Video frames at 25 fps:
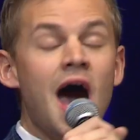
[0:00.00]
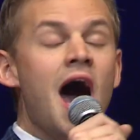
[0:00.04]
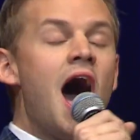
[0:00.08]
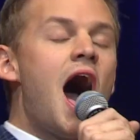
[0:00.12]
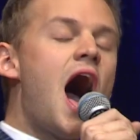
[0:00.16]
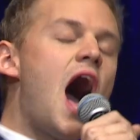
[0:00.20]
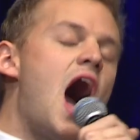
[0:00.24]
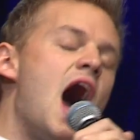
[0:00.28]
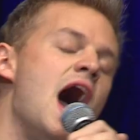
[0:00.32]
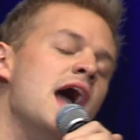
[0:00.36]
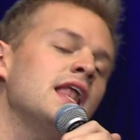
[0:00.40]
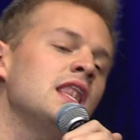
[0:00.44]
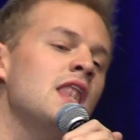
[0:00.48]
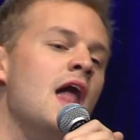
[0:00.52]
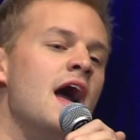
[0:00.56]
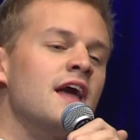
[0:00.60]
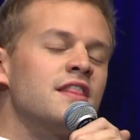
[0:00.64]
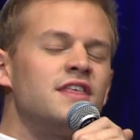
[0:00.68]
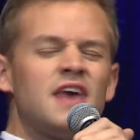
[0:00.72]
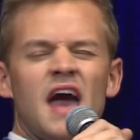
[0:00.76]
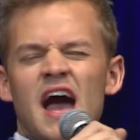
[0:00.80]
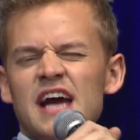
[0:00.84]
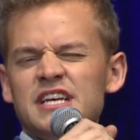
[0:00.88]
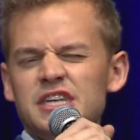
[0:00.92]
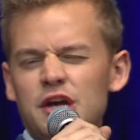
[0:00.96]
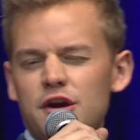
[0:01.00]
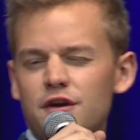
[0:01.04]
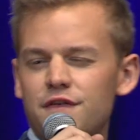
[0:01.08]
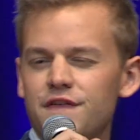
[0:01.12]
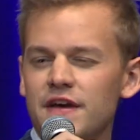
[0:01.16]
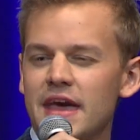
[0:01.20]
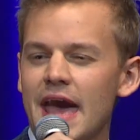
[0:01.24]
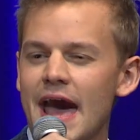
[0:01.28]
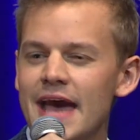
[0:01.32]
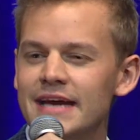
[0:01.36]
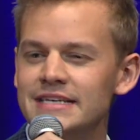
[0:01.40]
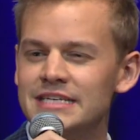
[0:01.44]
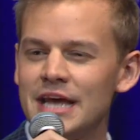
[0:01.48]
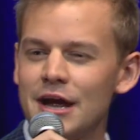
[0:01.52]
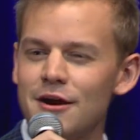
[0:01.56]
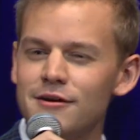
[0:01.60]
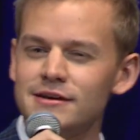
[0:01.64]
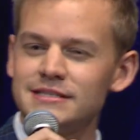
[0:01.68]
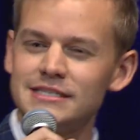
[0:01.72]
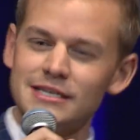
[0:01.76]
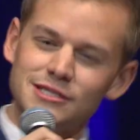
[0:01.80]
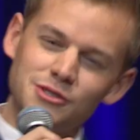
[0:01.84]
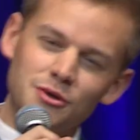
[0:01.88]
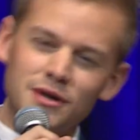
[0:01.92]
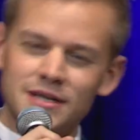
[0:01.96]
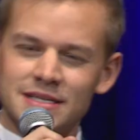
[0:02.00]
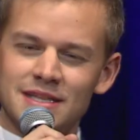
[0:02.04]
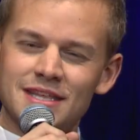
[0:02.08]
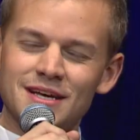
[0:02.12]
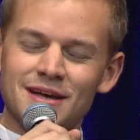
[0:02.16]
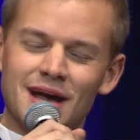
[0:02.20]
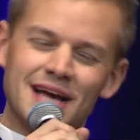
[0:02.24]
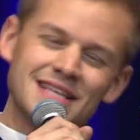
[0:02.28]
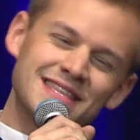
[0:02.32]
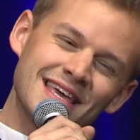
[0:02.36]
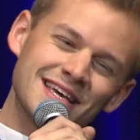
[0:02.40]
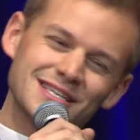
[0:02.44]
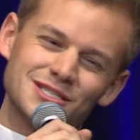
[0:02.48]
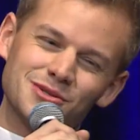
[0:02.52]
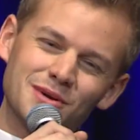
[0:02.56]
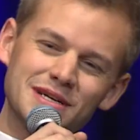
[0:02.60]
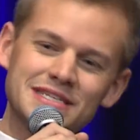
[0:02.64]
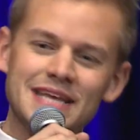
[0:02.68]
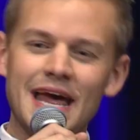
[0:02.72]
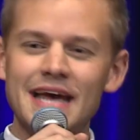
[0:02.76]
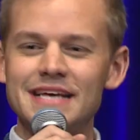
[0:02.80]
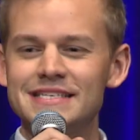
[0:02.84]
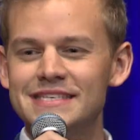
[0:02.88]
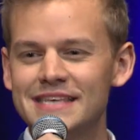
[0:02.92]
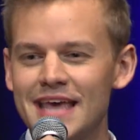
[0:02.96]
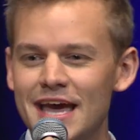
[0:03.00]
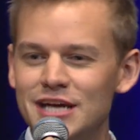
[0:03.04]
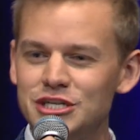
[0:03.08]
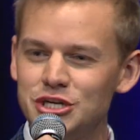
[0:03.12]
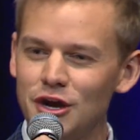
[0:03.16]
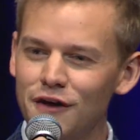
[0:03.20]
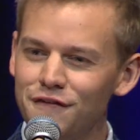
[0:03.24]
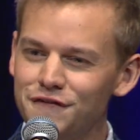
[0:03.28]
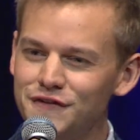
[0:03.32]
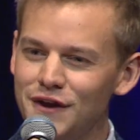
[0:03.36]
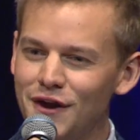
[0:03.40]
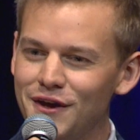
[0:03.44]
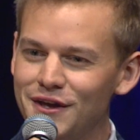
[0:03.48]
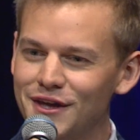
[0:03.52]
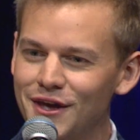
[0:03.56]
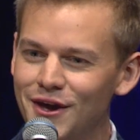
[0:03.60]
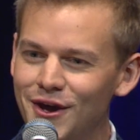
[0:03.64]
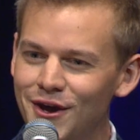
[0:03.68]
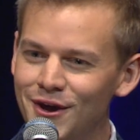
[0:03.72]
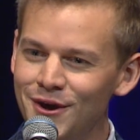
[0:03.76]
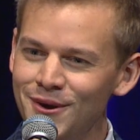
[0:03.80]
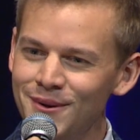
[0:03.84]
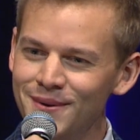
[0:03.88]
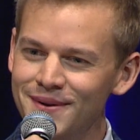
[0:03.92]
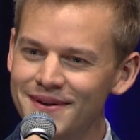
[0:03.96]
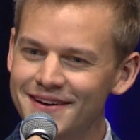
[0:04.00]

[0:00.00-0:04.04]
I like the idea of a gay terrorist. I think it sort of takes the edge off, don't you?